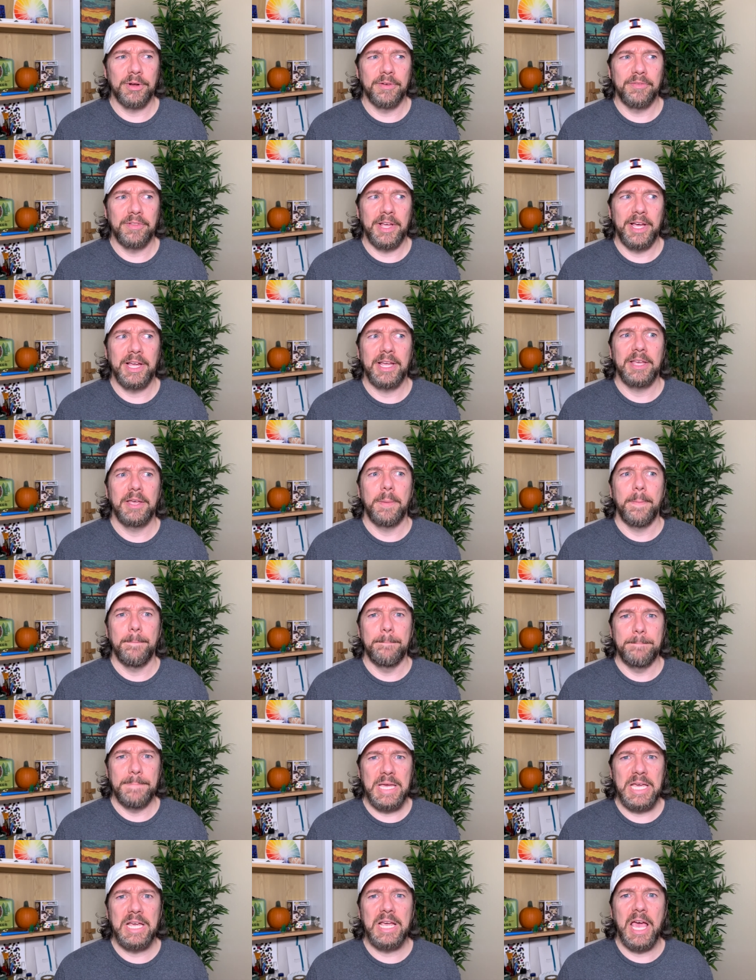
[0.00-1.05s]
of like
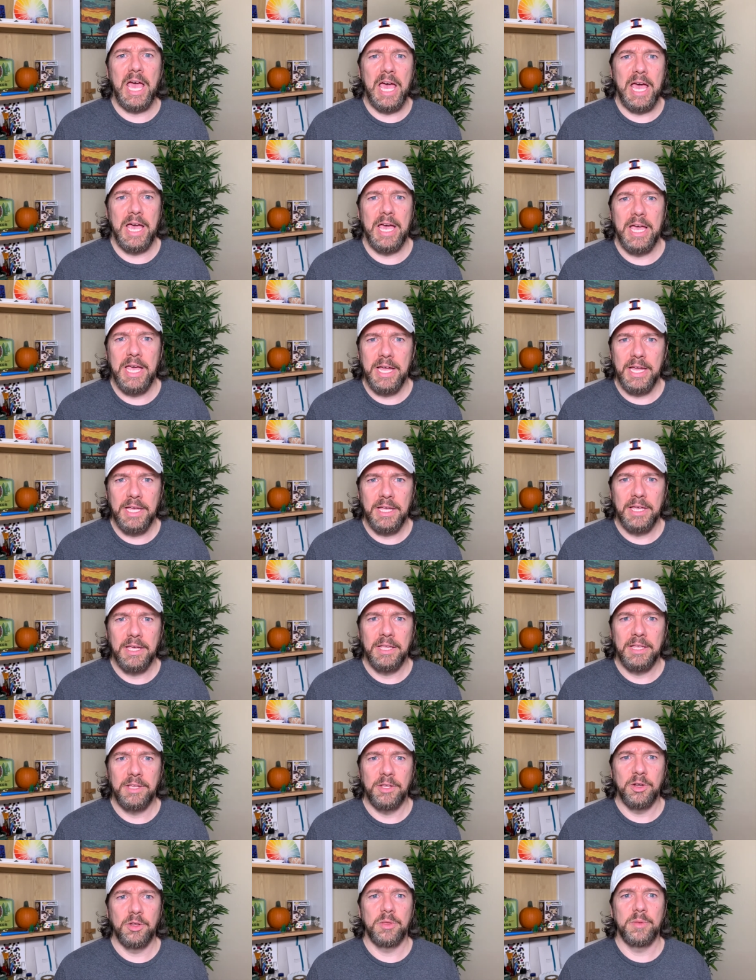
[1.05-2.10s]
big ag,
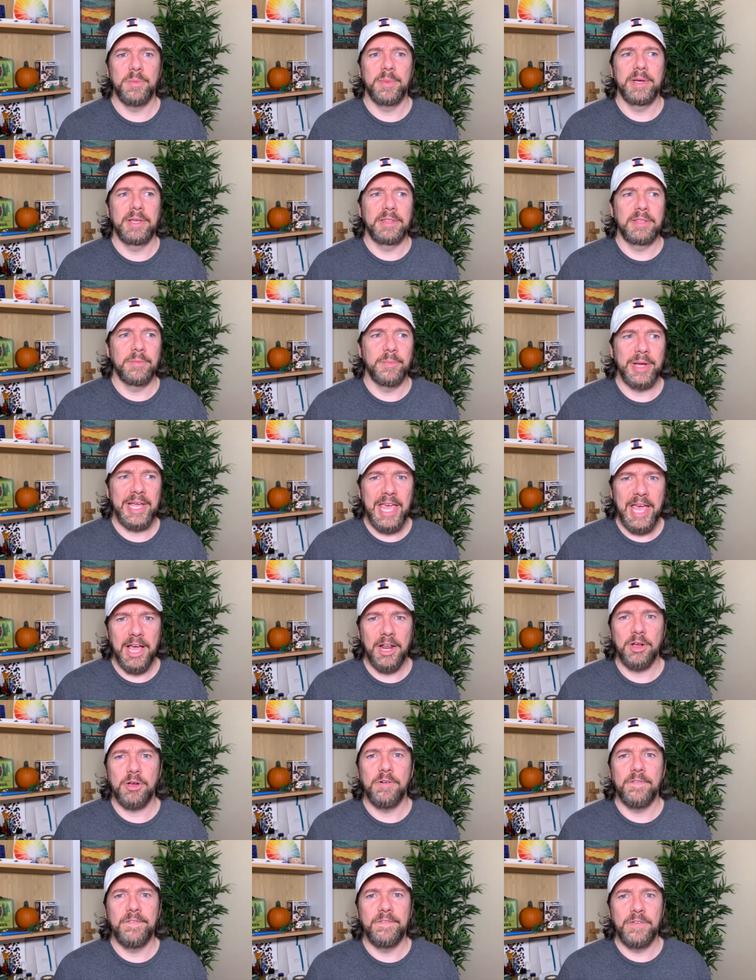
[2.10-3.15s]
the
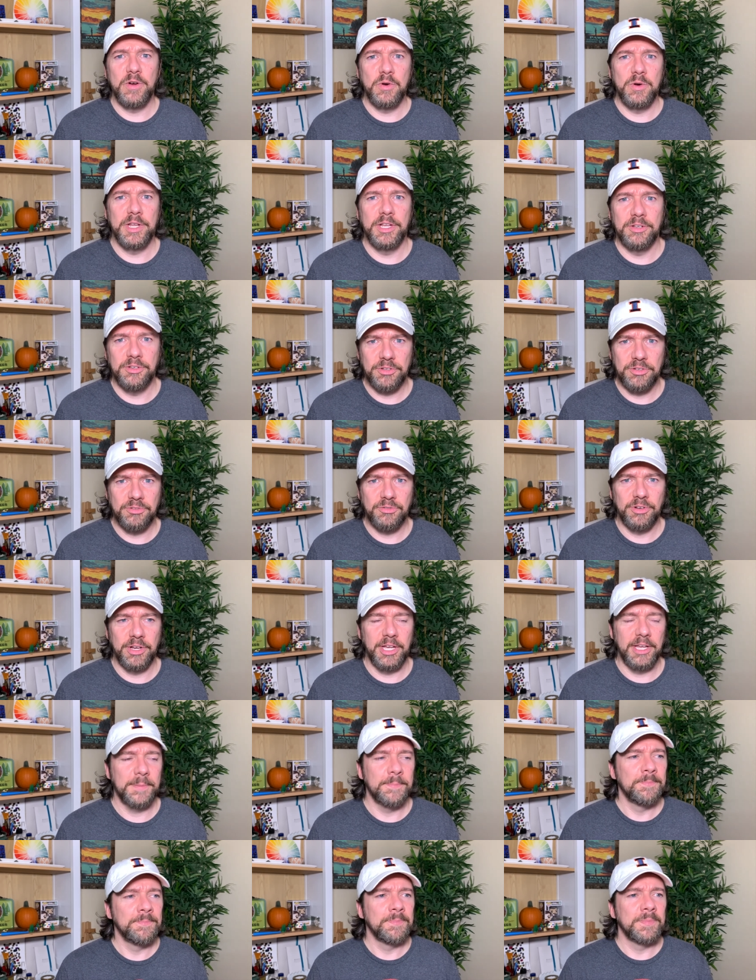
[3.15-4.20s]
mechanical food
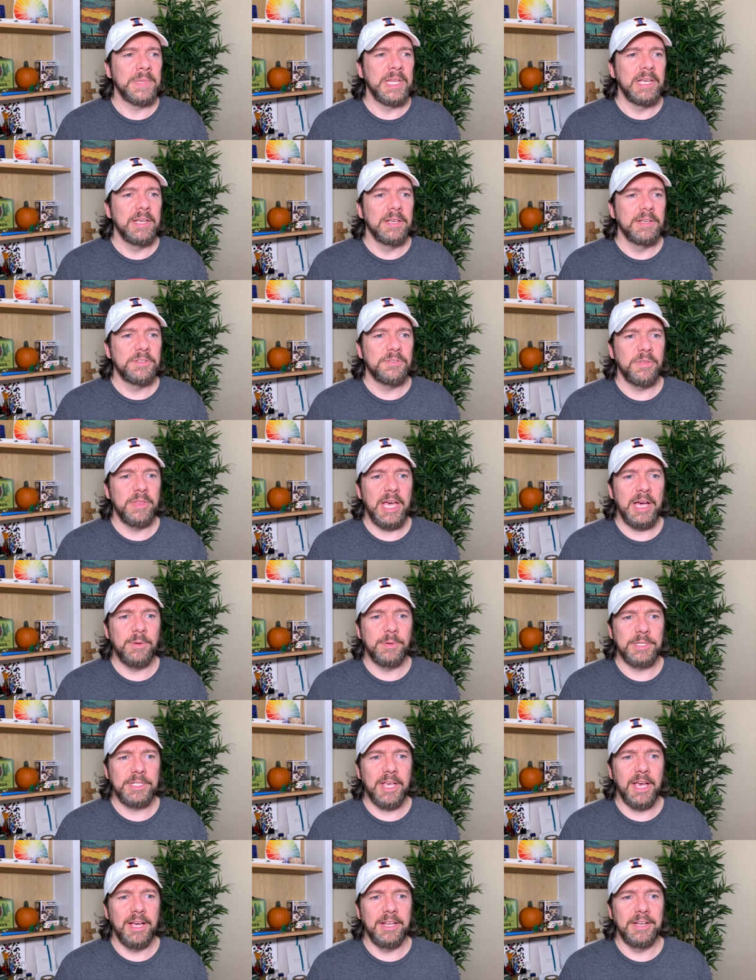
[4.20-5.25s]
industry. So that was
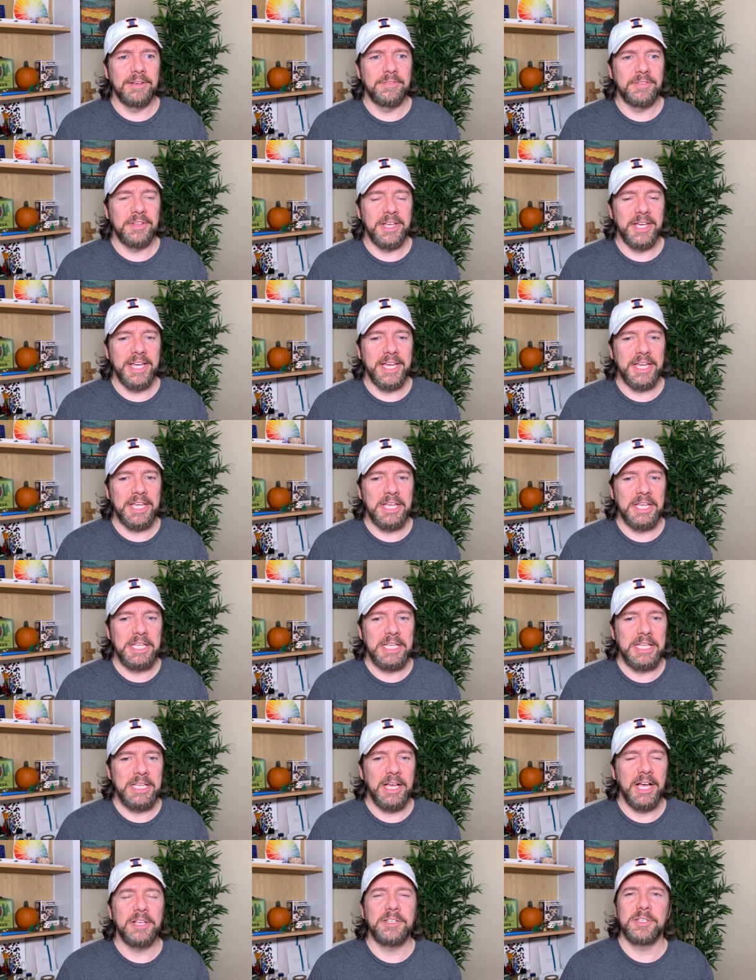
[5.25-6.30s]
kind of like
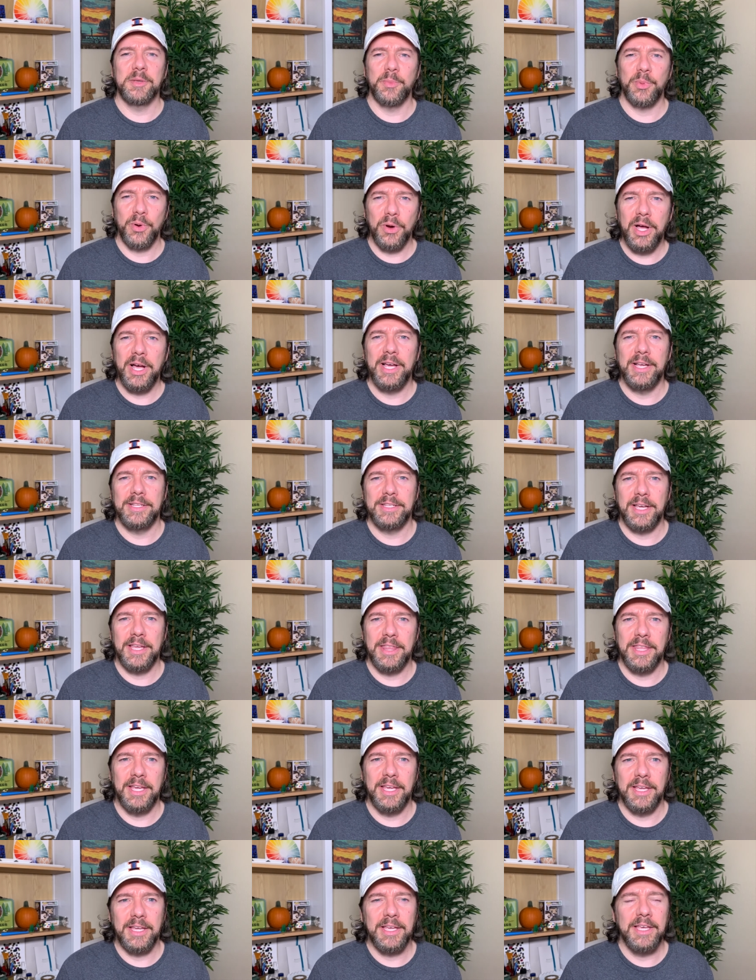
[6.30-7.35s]
a surprise, I
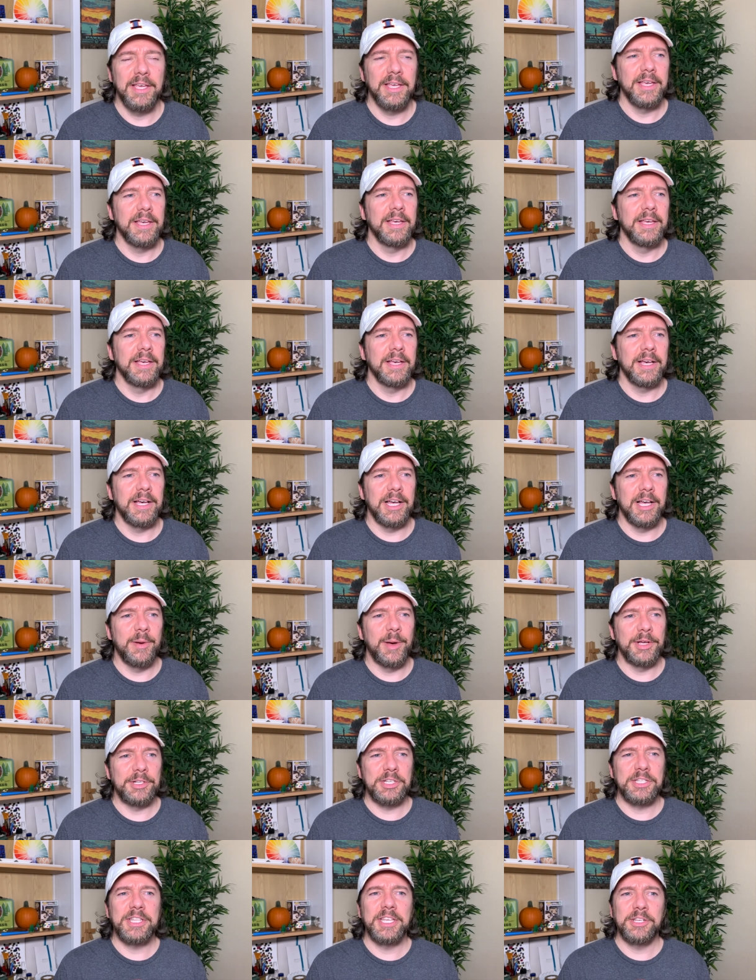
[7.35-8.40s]
think. I
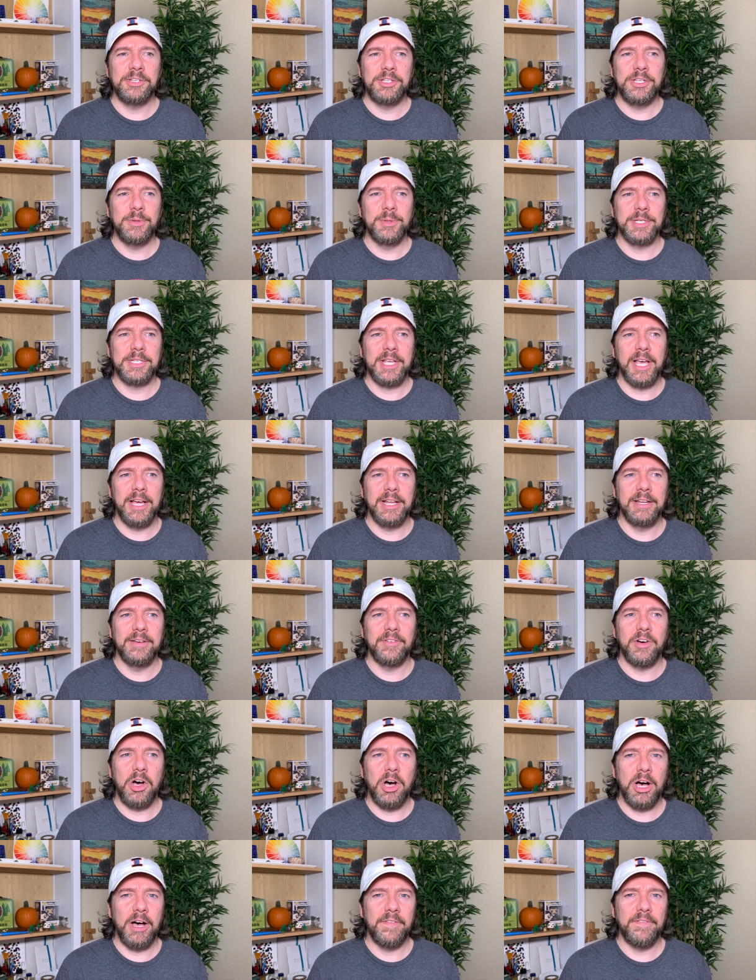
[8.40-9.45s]
just think she was kind of
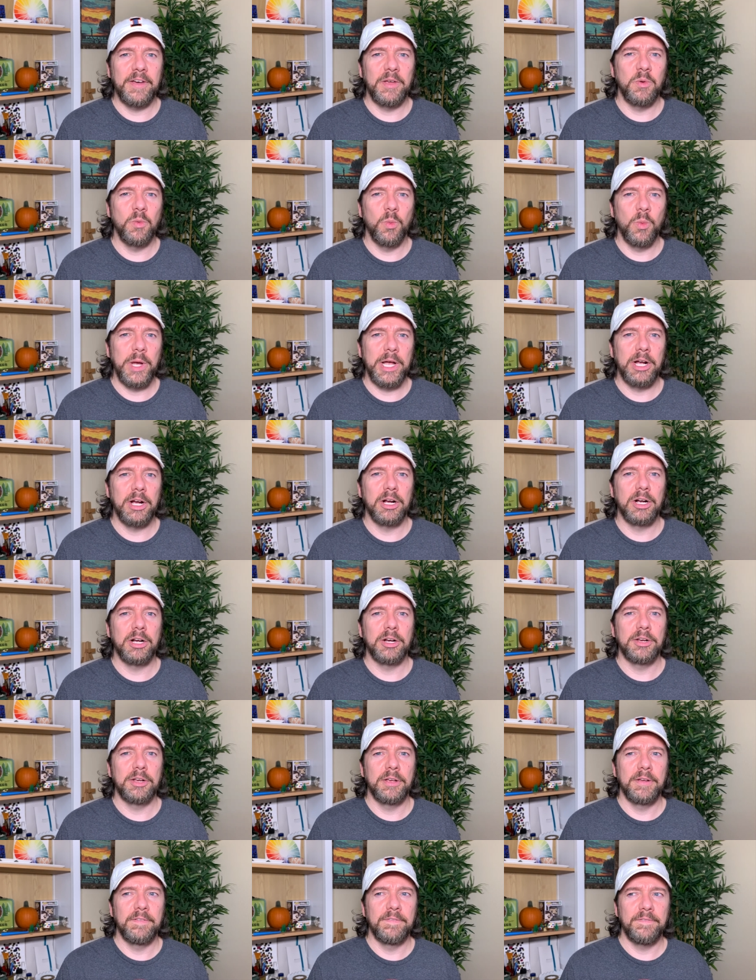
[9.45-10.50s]
off on
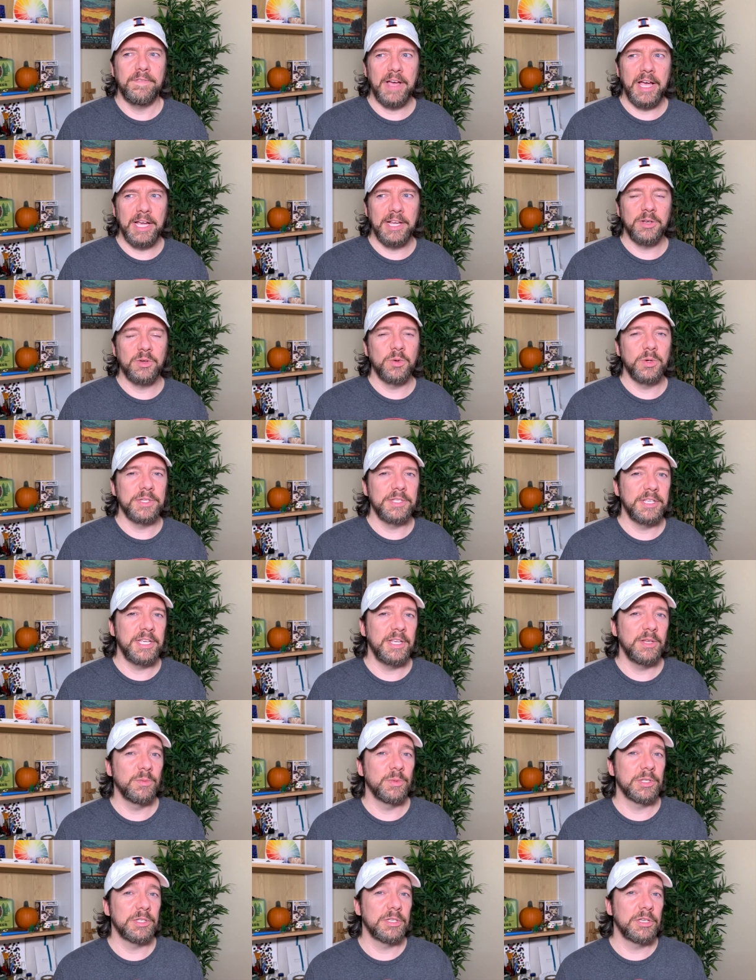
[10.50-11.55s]
where fine
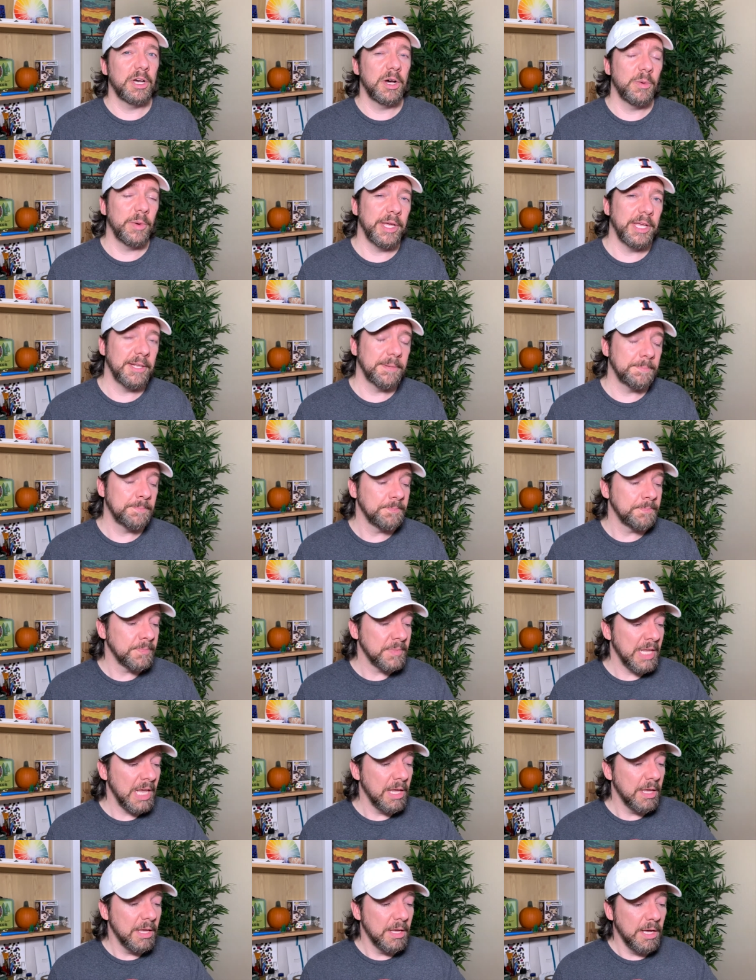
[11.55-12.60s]
cuisine was going.
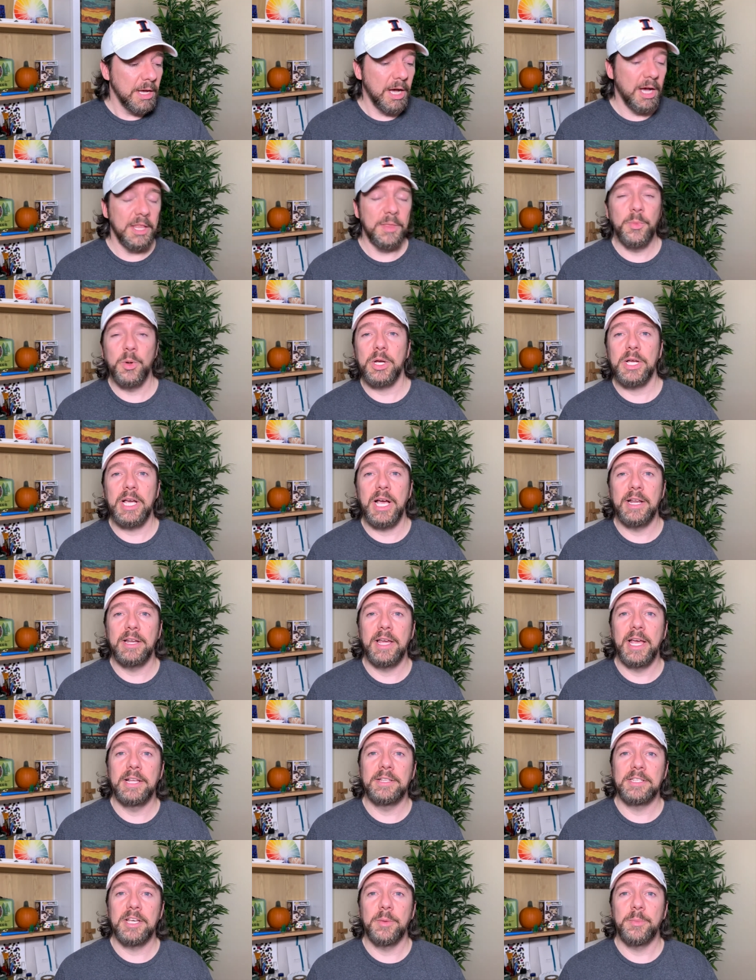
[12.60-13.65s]
The book kind of
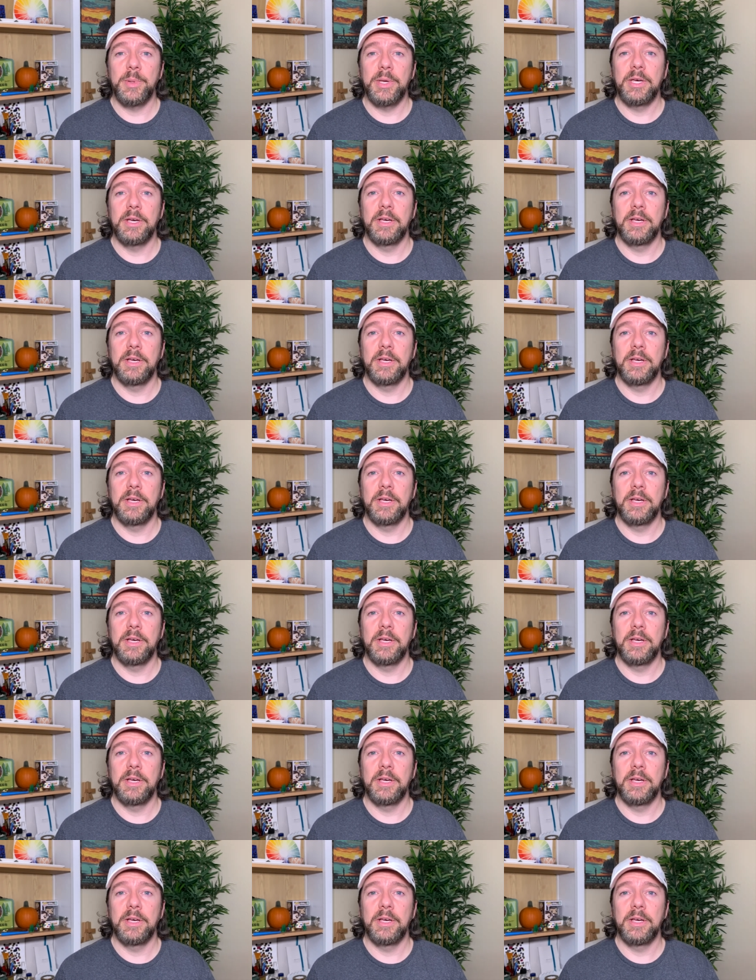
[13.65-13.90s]
ends up